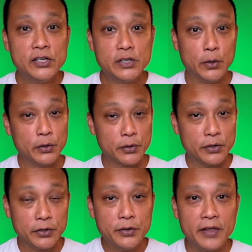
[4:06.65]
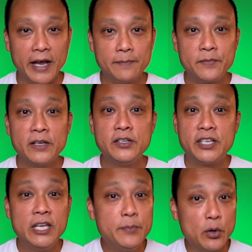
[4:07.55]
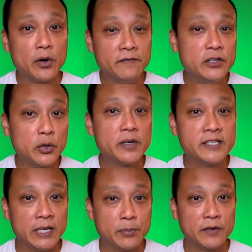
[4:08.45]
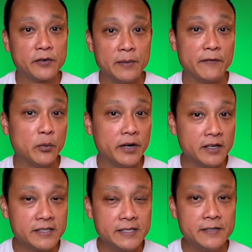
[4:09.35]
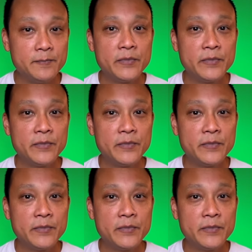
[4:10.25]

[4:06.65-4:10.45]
So in order to do that, to keep your inventory separate from everyone else's,